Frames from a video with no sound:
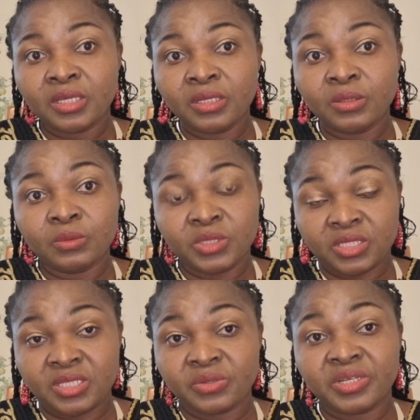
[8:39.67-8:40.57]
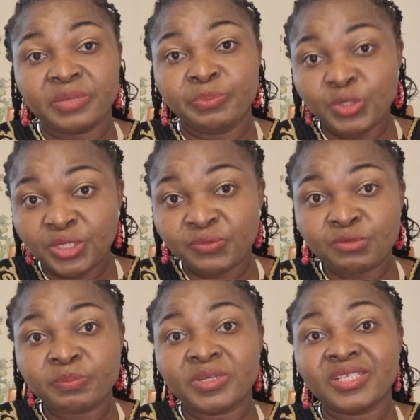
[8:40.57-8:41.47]
which is another
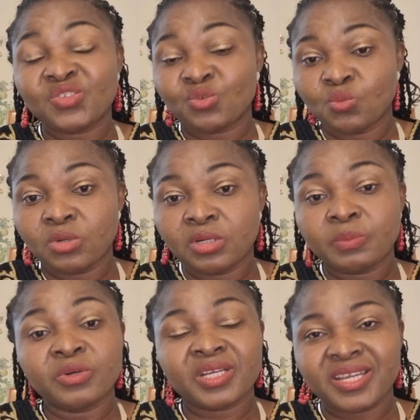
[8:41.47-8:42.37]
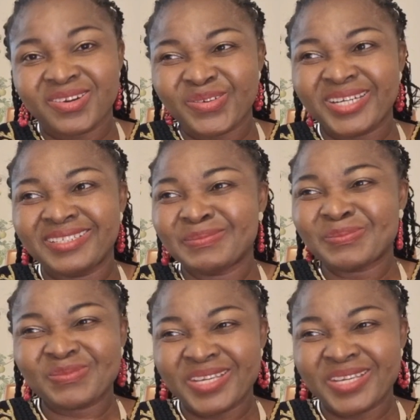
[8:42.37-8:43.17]
beautiful place to work, but get ready.